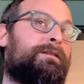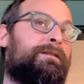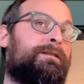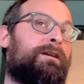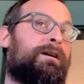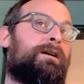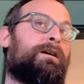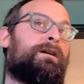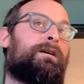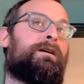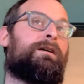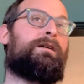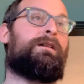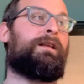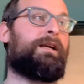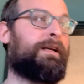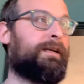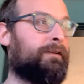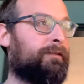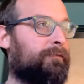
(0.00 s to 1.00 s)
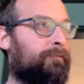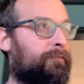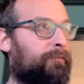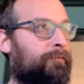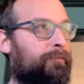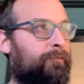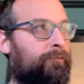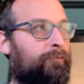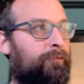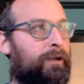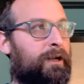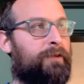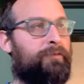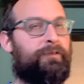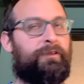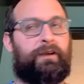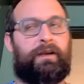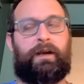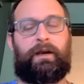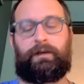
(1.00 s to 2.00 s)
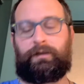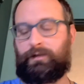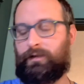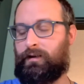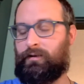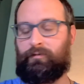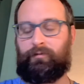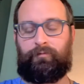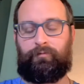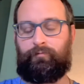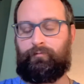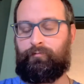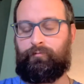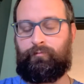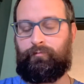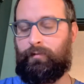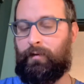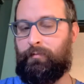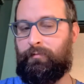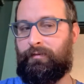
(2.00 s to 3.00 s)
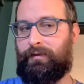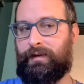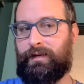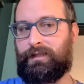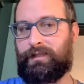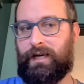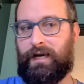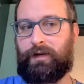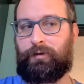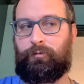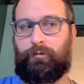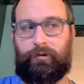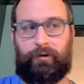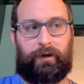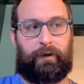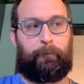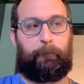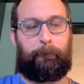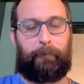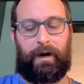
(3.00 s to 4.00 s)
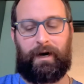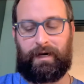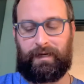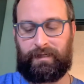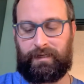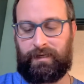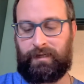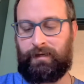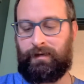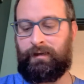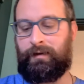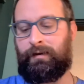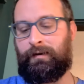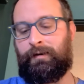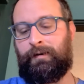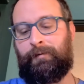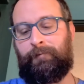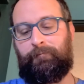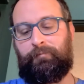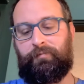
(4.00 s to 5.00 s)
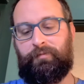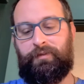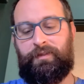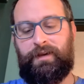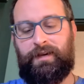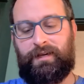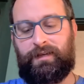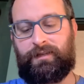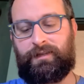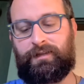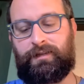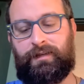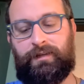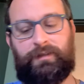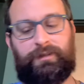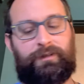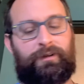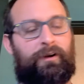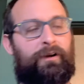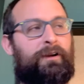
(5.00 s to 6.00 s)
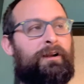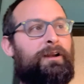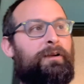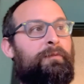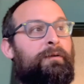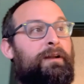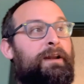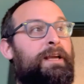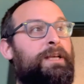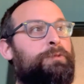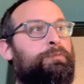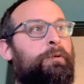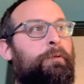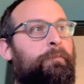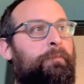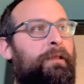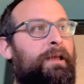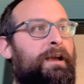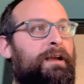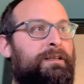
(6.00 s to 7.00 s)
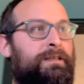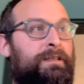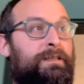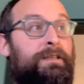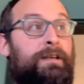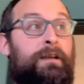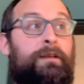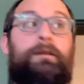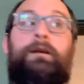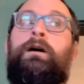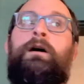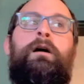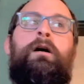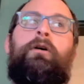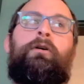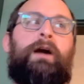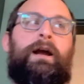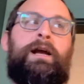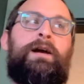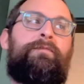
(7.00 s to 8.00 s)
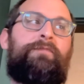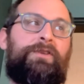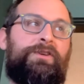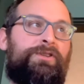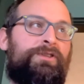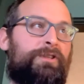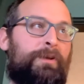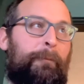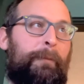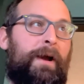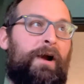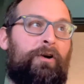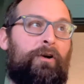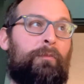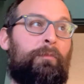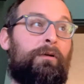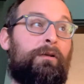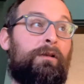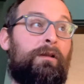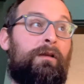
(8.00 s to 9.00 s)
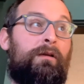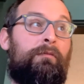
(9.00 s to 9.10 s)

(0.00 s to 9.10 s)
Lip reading: clean. Whatever the case. I don't remember the exact wording. But this is talking about, he's perplexed. He said, okay, this is a parable